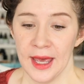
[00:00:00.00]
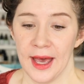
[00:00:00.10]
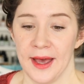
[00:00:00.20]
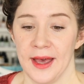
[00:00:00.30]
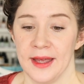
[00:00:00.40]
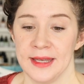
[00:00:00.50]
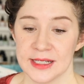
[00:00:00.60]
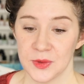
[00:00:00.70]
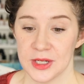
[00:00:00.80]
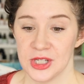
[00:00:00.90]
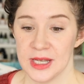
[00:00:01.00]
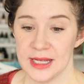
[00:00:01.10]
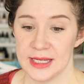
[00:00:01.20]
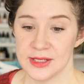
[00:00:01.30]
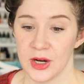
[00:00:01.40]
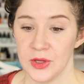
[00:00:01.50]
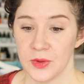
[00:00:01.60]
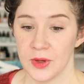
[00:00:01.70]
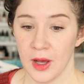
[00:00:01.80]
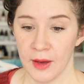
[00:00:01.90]
Uh, next question is, are you
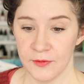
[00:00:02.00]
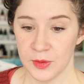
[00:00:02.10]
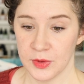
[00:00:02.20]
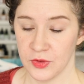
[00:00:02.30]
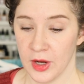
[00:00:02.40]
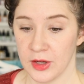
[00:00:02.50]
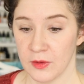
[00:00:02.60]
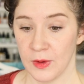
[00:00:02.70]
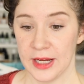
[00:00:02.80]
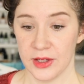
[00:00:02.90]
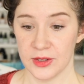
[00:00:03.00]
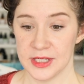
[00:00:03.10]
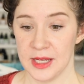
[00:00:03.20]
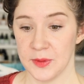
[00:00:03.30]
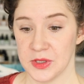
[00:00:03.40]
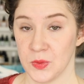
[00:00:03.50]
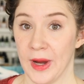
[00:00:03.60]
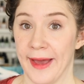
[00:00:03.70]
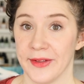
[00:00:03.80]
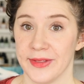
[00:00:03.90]
comfortable drawing on regular tables
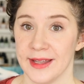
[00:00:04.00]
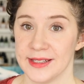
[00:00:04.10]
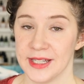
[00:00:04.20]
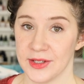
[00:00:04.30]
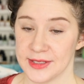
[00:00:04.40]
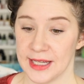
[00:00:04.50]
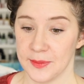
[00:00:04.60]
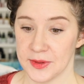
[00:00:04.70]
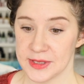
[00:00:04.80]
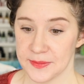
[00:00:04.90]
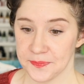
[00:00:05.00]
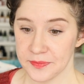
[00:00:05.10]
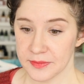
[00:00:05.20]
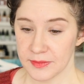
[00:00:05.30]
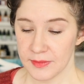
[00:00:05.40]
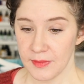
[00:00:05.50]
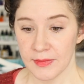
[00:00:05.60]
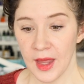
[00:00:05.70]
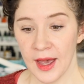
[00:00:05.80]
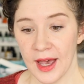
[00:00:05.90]
rather than tilt tables?
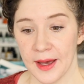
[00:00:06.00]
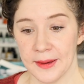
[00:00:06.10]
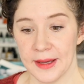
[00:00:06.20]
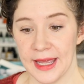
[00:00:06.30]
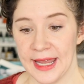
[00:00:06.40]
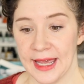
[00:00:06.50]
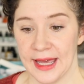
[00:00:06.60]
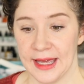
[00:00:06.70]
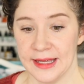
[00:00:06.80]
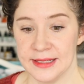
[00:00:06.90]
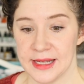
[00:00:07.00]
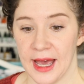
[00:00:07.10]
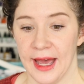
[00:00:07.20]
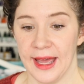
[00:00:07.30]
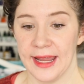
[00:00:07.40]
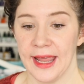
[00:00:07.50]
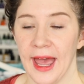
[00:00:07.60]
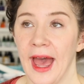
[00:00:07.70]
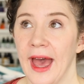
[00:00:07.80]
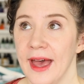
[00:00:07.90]
Uh, and I
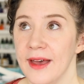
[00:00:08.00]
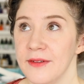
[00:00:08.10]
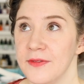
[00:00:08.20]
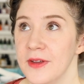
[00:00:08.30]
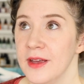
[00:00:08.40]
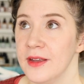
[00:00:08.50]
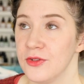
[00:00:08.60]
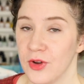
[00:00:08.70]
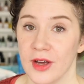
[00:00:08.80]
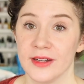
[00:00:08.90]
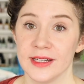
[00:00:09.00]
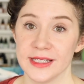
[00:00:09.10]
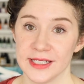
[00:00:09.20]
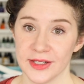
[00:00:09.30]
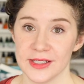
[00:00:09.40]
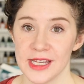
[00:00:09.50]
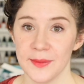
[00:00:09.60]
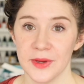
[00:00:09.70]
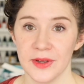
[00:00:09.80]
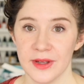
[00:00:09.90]
have drawn on a tilt
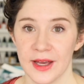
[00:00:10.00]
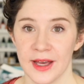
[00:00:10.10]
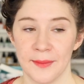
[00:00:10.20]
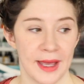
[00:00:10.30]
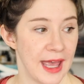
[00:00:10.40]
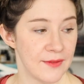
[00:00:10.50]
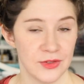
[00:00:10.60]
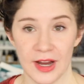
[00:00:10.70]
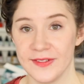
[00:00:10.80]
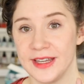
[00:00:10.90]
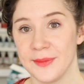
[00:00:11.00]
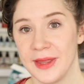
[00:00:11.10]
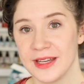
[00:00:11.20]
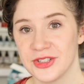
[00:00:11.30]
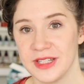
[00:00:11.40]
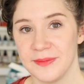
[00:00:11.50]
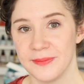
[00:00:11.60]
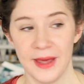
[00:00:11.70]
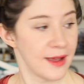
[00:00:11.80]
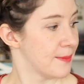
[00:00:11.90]
table. Um, I have a drafting table actually
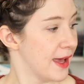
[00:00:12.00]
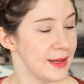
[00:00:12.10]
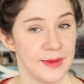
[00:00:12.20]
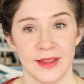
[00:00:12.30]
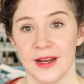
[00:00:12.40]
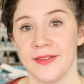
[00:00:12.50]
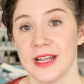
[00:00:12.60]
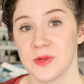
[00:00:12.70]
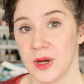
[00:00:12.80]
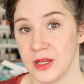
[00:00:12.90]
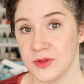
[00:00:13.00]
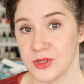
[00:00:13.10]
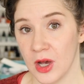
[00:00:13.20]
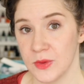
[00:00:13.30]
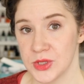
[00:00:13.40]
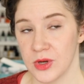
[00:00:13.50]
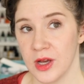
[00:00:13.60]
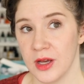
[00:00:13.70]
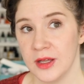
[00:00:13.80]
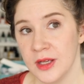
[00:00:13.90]
back behind me there, and that's what I used to always
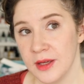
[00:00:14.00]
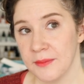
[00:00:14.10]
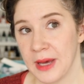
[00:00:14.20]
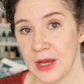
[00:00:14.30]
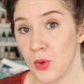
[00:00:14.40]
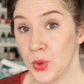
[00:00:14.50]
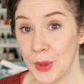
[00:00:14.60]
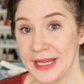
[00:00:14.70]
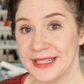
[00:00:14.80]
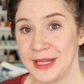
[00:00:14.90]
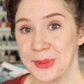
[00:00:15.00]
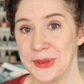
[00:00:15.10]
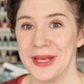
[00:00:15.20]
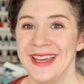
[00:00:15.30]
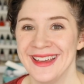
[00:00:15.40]
draw, my old white table.